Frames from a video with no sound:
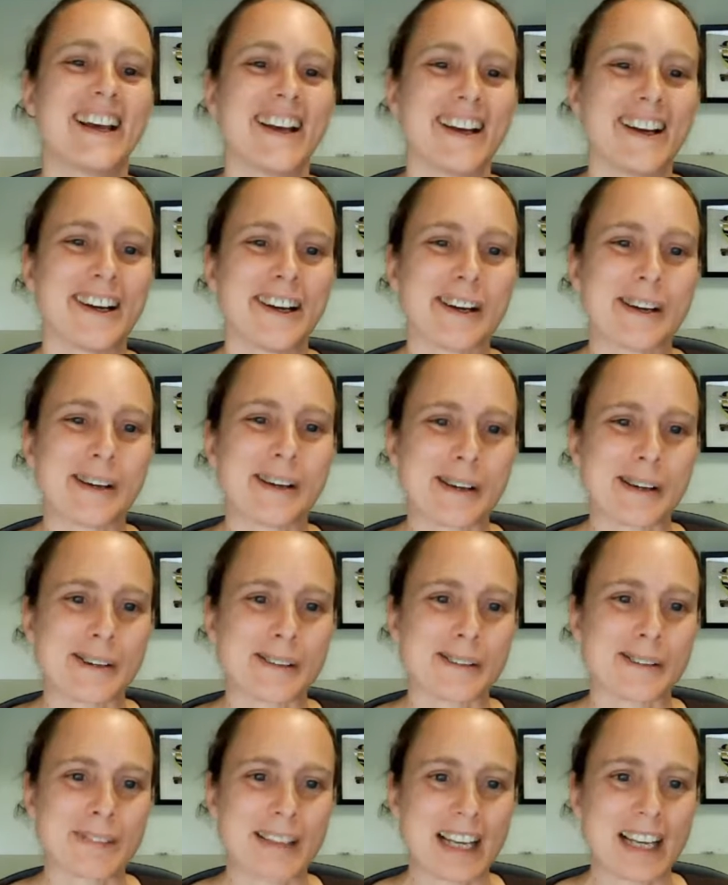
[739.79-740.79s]

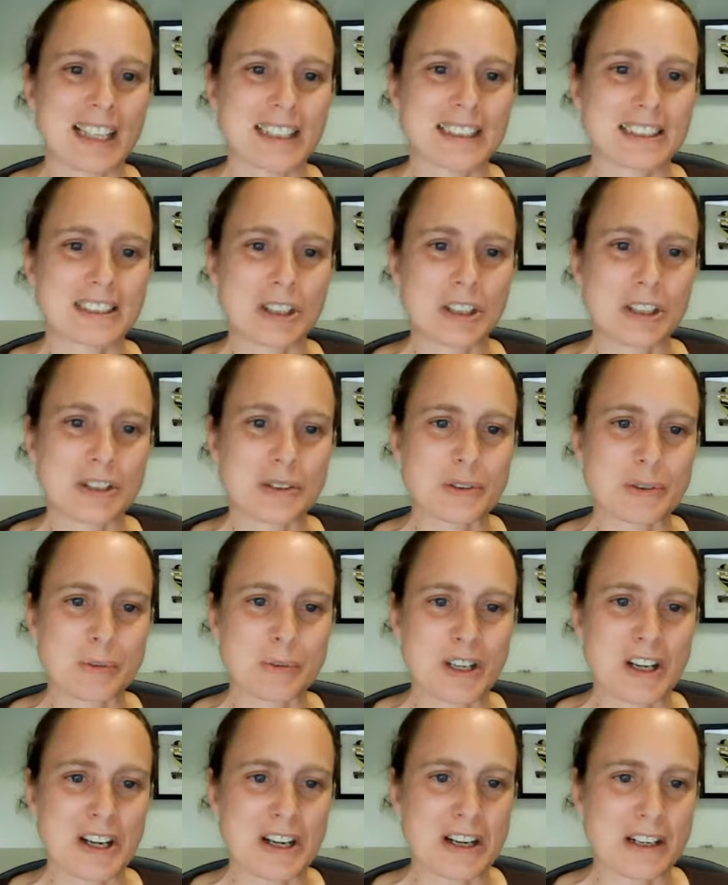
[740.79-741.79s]
And so
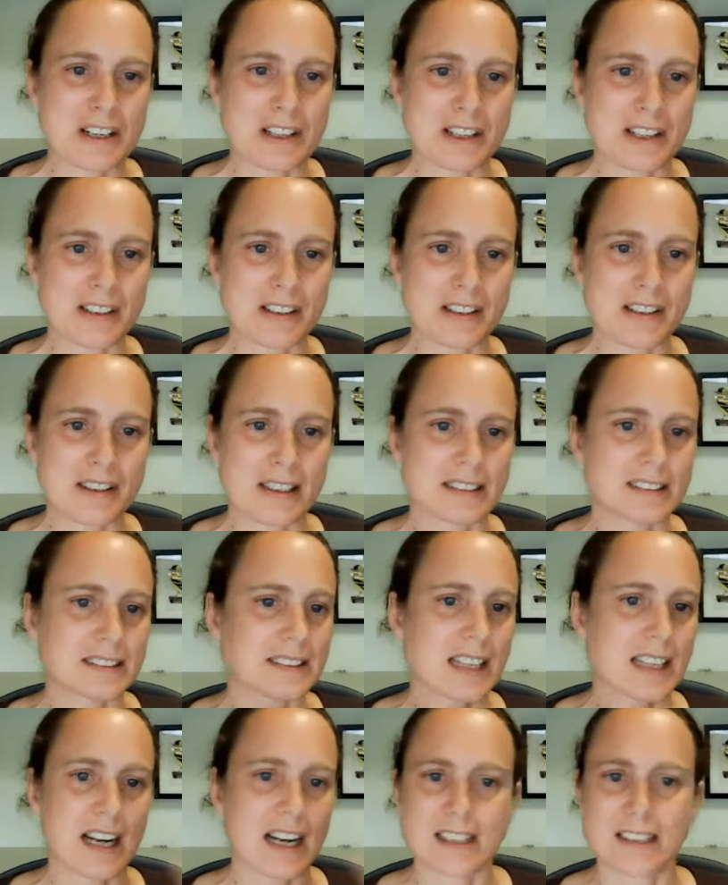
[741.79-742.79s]
those were all
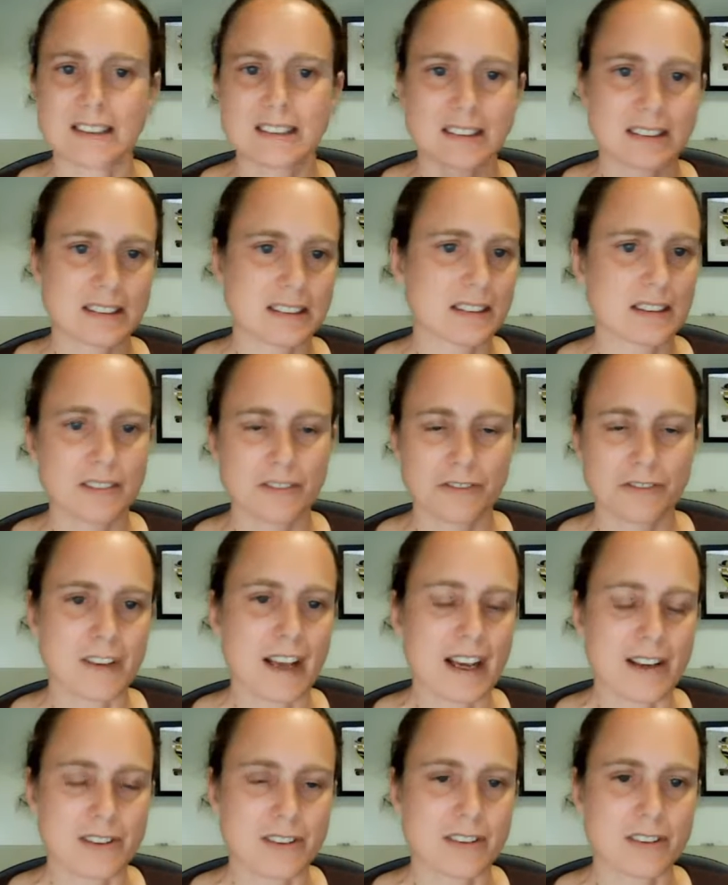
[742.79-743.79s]
things that I just
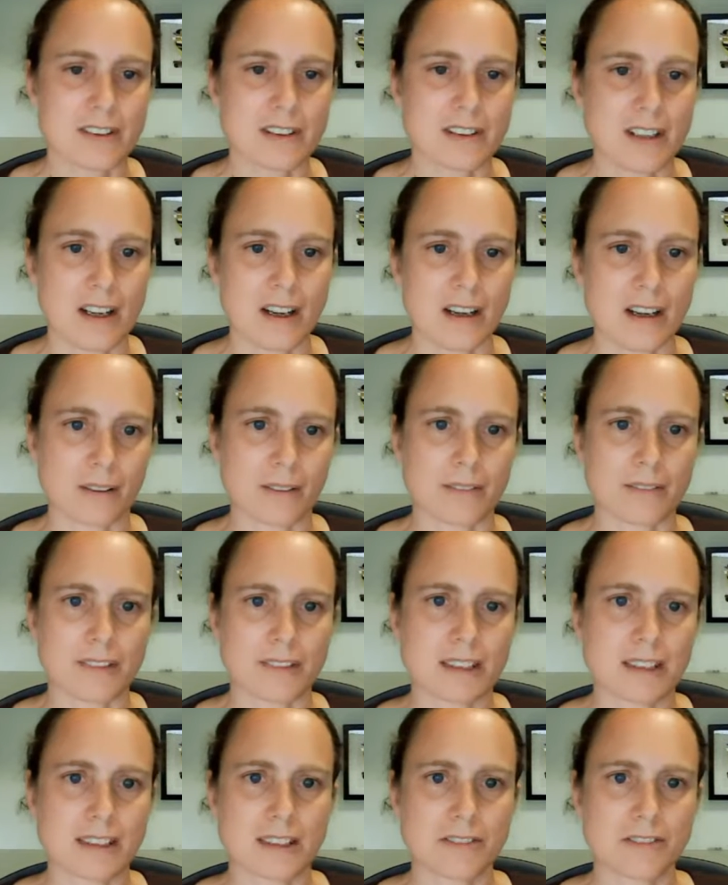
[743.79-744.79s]
found
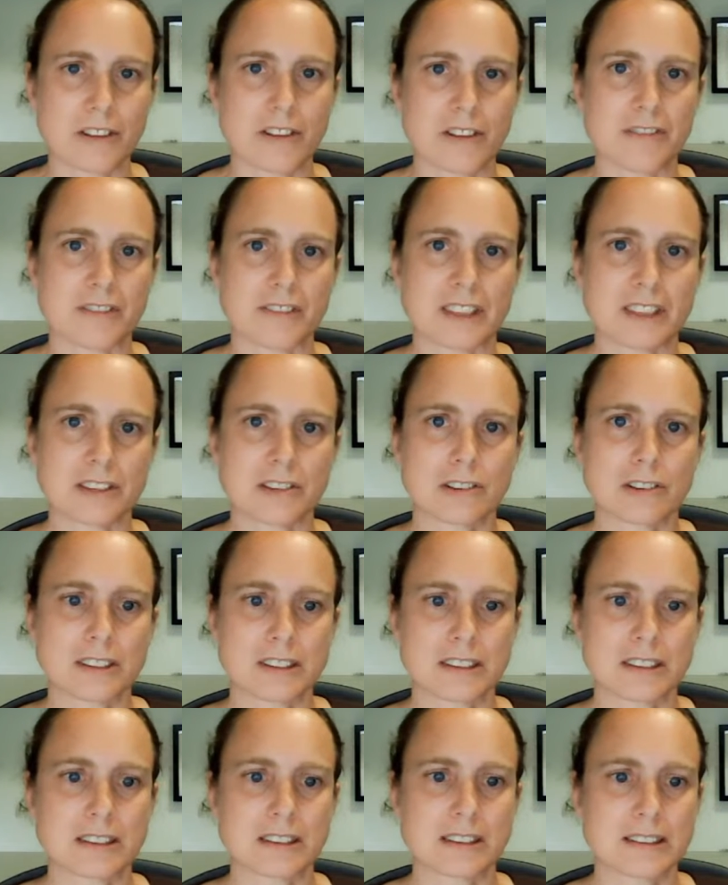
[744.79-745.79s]
in different
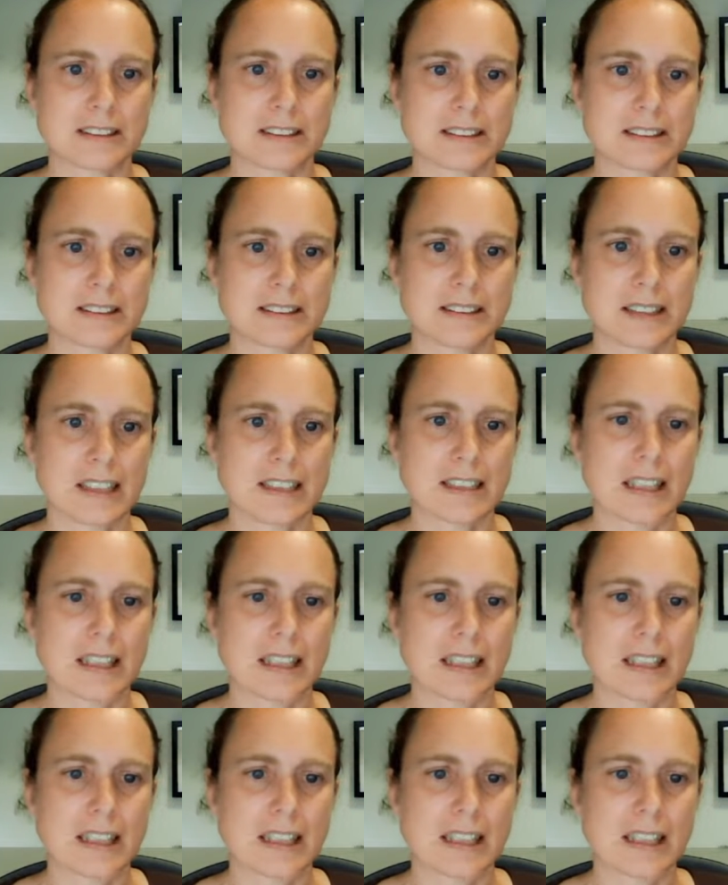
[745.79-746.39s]
resources.